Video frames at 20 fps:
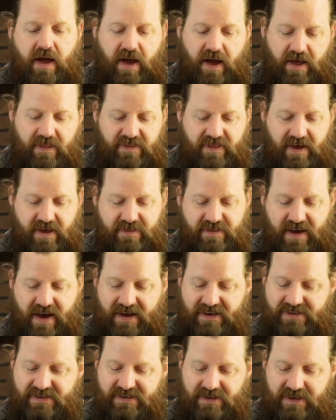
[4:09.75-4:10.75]
And then
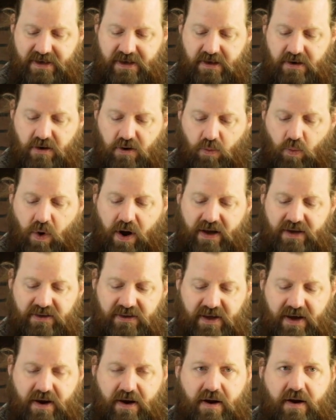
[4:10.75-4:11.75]
that inner white
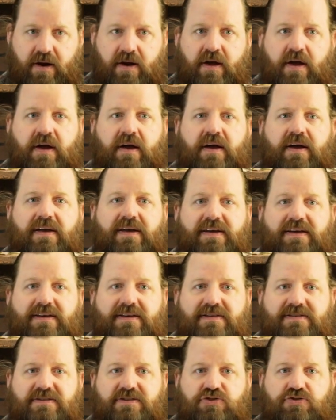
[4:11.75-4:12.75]
layer
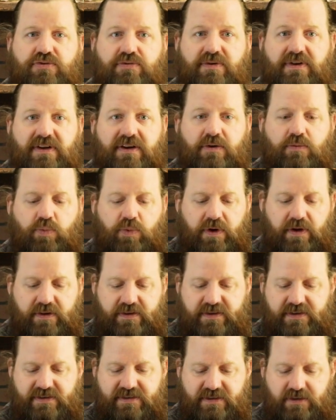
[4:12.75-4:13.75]
is treated
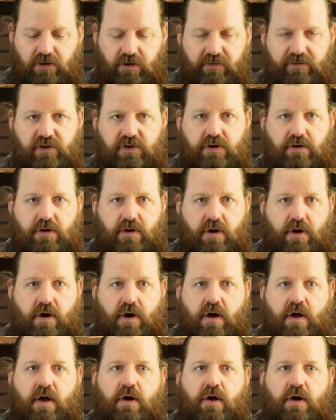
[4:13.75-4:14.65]
with Silvadur,